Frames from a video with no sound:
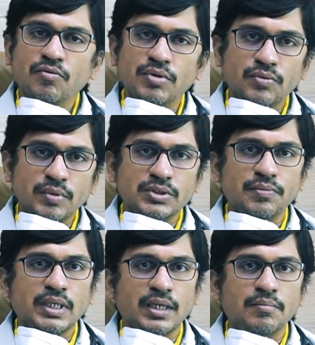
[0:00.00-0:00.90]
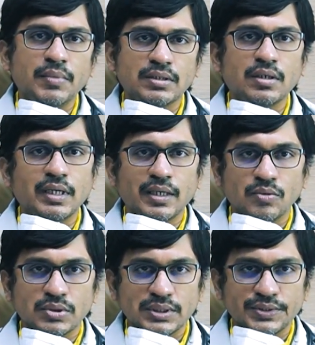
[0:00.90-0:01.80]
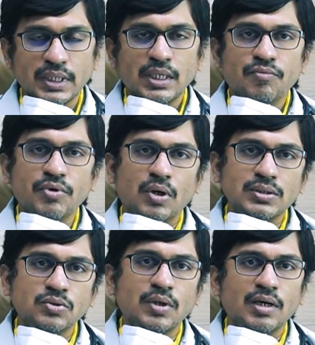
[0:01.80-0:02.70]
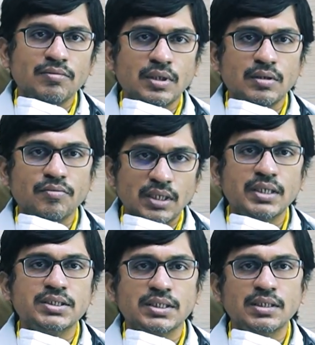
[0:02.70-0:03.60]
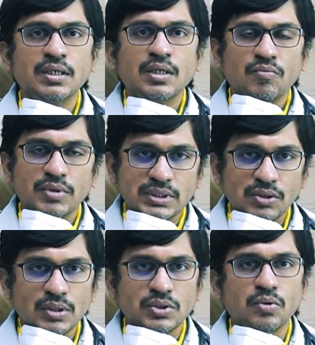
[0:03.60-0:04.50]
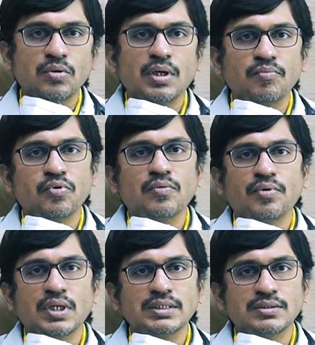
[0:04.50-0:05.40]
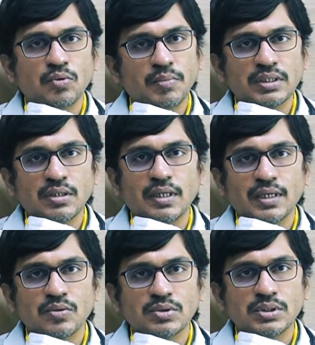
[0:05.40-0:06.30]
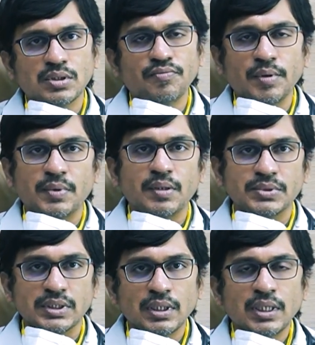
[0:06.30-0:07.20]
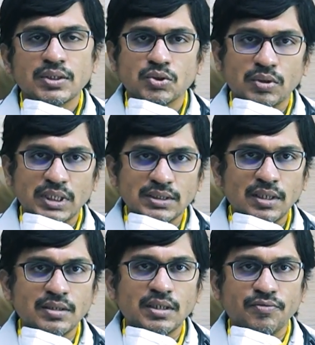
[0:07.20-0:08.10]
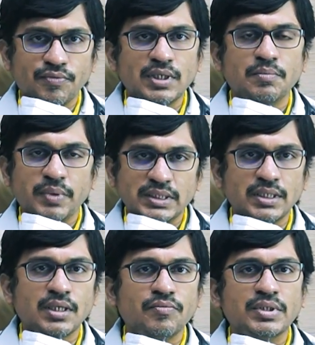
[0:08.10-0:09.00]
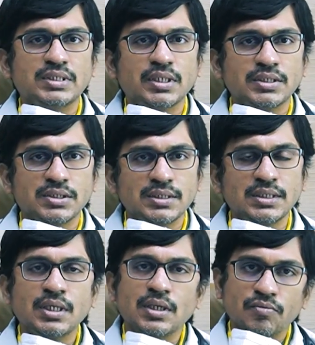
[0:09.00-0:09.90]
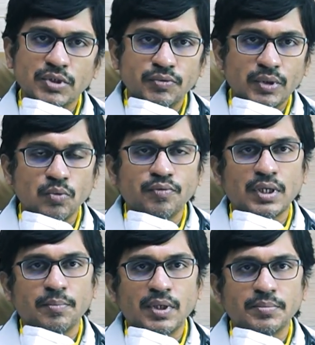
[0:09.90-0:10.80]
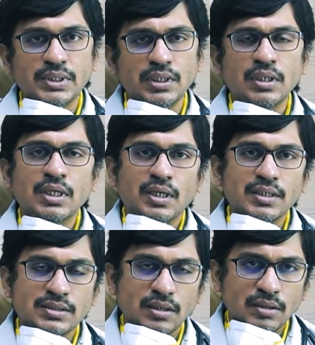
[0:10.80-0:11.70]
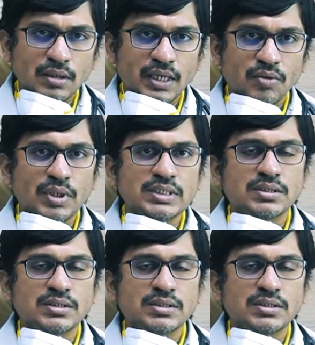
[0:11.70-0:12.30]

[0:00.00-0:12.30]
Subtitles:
with which we can make the diagnosis. We also have the EEG, which is also helpful for us to make the diagnosis of epilepsy. So these are the different basic investigations which we do for epilepsy. In certain advanced